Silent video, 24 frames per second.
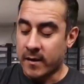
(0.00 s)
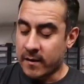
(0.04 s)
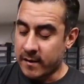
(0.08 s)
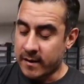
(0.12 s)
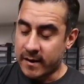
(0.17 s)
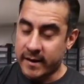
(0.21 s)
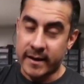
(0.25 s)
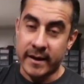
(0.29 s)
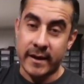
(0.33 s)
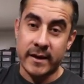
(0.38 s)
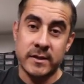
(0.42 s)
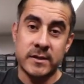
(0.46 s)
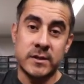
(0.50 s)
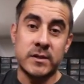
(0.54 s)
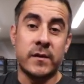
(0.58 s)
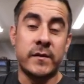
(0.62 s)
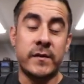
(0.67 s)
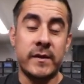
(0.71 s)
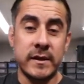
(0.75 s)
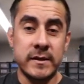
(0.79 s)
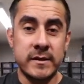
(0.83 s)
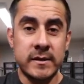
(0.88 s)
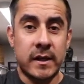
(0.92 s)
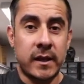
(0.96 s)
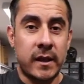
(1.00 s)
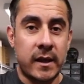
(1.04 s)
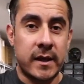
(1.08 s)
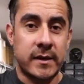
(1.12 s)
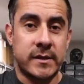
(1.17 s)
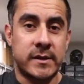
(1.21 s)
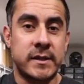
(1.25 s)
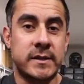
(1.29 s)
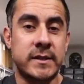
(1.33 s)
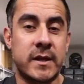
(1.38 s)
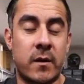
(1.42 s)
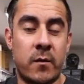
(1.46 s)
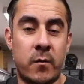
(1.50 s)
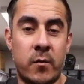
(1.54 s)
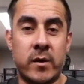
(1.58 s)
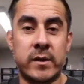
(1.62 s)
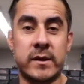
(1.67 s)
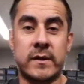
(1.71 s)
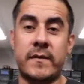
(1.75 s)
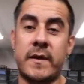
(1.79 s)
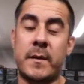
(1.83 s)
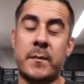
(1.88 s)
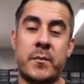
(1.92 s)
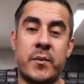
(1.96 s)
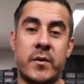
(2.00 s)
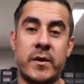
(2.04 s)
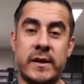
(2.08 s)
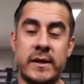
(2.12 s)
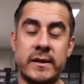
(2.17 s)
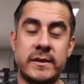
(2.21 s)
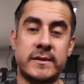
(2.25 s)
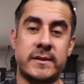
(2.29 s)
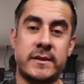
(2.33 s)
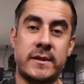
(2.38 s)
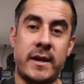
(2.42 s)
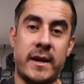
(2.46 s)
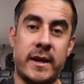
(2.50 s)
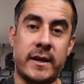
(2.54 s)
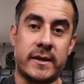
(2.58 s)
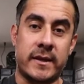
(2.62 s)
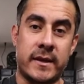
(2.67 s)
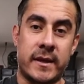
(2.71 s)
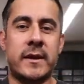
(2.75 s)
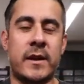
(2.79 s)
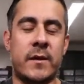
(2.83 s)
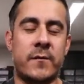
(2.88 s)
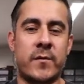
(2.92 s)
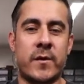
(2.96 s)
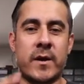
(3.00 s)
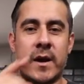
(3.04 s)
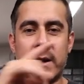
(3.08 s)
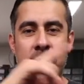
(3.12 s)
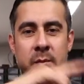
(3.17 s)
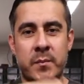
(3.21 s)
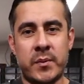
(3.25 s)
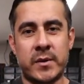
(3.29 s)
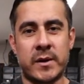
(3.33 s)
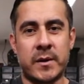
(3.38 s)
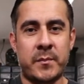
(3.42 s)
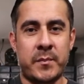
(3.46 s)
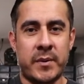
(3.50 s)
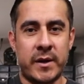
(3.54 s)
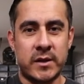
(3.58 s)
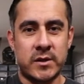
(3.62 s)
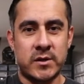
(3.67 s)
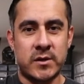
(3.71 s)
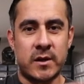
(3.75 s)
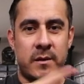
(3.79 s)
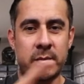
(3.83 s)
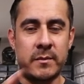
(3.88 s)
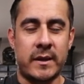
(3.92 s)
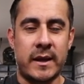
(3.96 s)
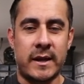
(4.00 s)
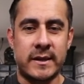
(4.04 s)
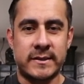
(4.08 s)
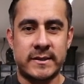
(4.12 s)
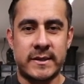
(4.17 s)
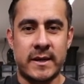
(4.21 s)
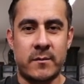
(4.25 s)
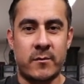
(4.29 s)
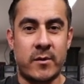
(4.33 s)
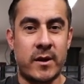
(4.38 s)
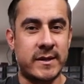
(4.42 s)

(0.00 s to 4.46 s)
All right, guys, so this clutch is that one of that pretty snake that, that I forgot to put a picture up last time.